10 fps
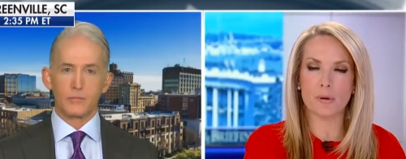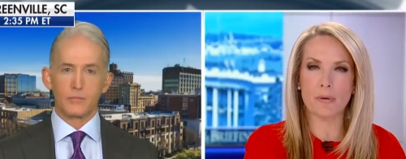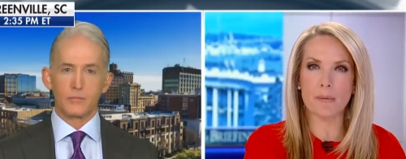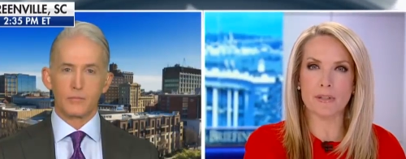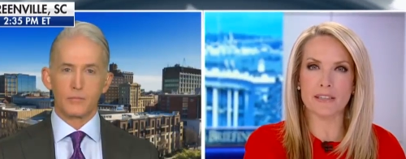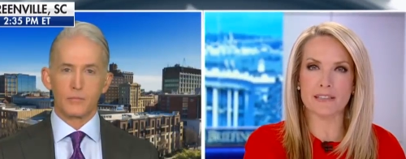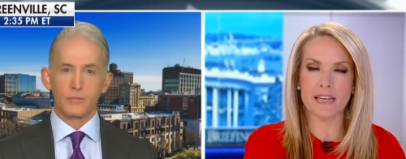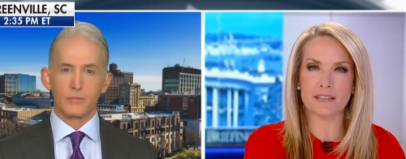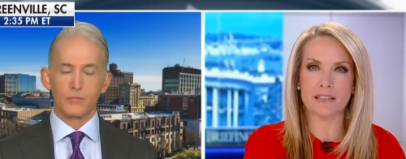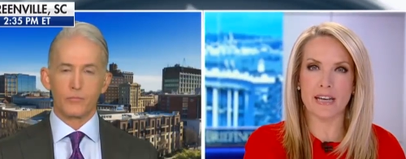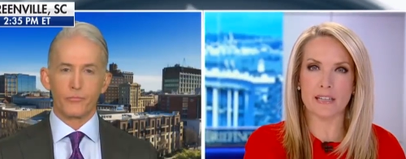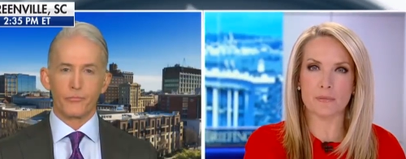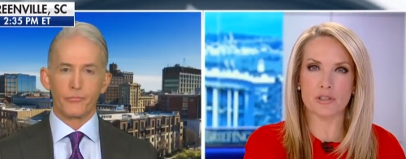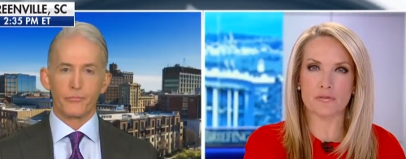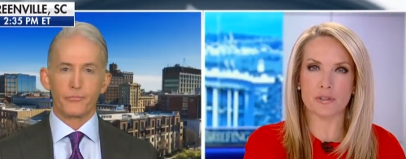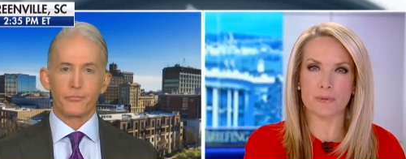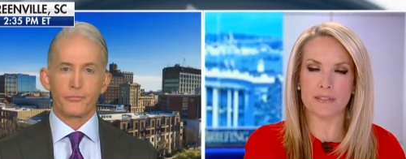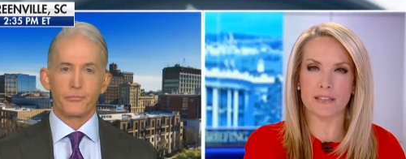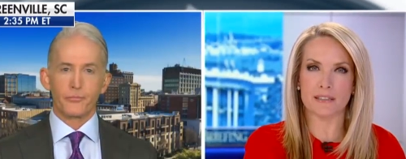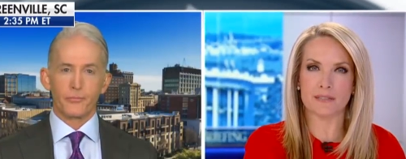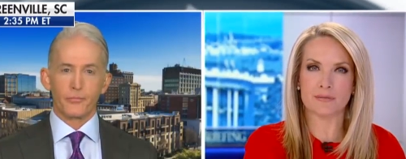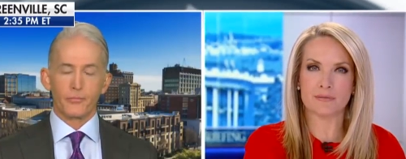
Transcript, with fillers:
Speaker 1: Republicans asking Adam Schiff to resign?